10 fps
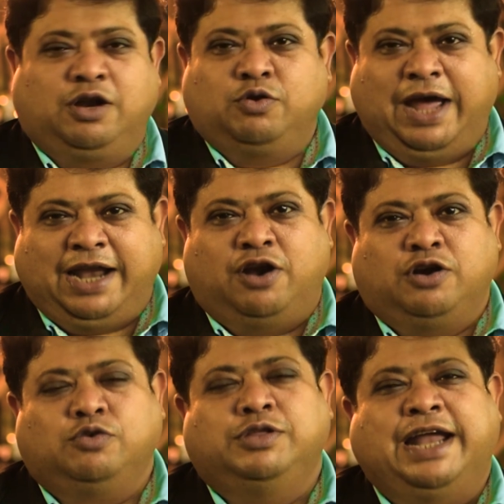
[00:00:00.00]
and to add
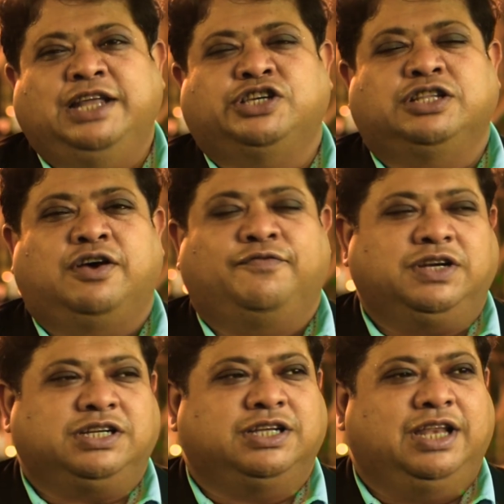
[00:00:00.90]
on to the addition
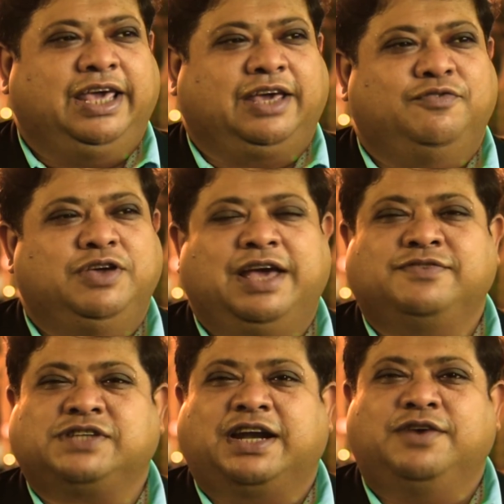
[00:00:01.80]
of it like we
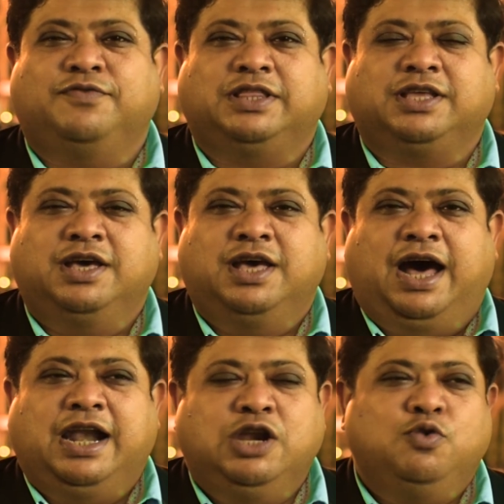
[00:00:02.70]
have started with
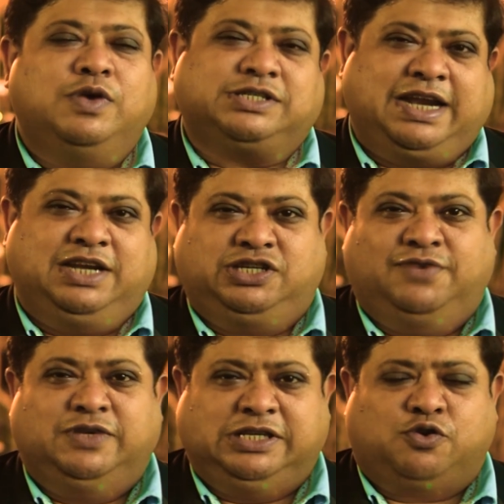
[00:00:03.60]
a newest
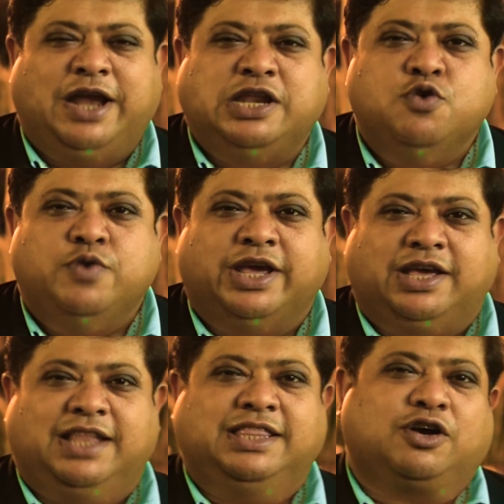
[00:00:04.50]
addition which is quite
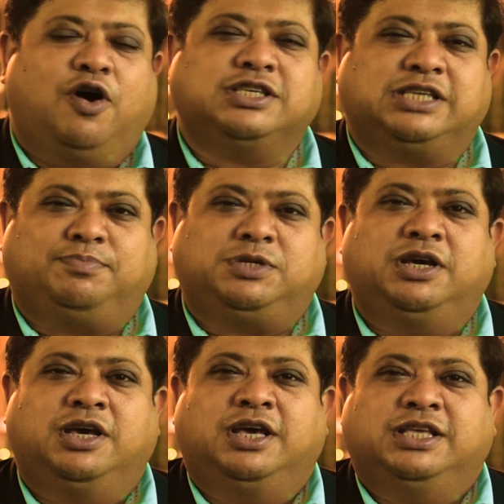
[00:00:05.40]
unique in the
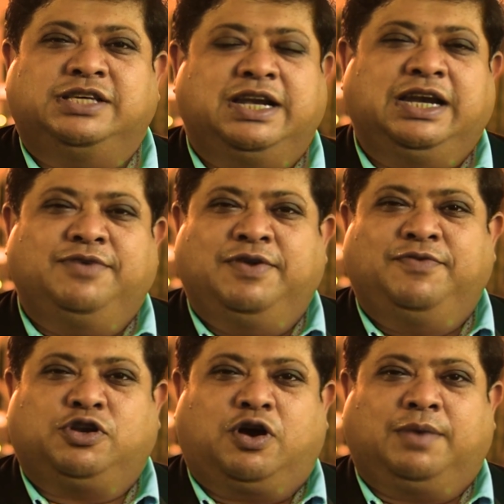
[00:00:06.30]
concept generally
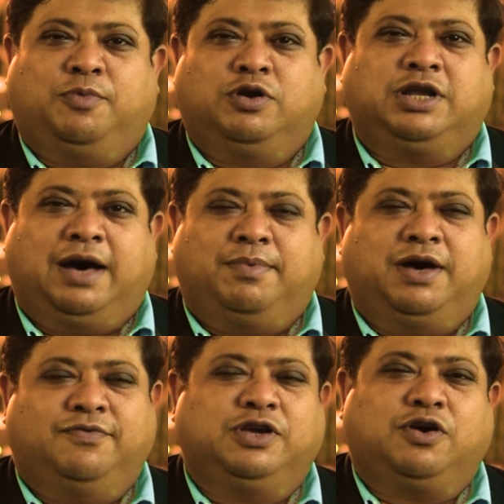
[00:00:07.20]
when we talk about
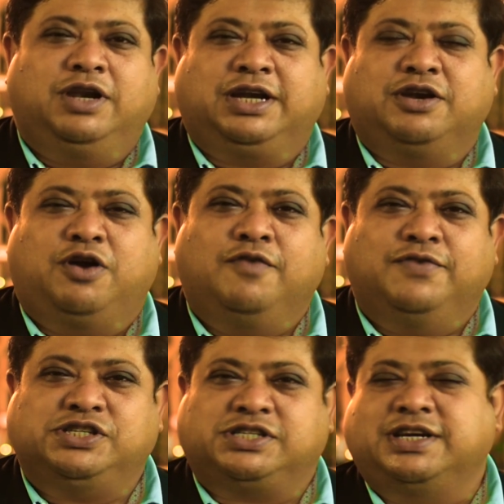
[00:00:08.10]
dhaba we call it
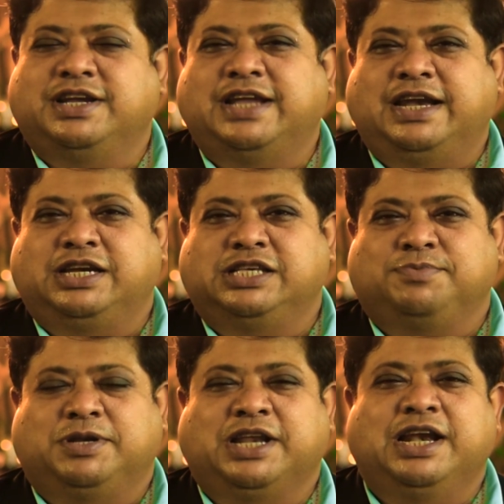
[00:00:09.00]
non-vegetarian and it
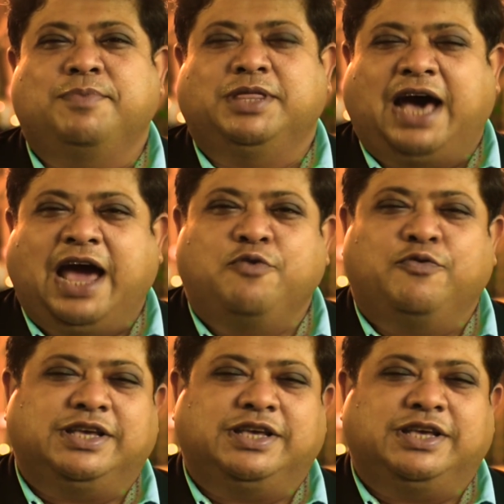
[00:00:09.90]
is generally by the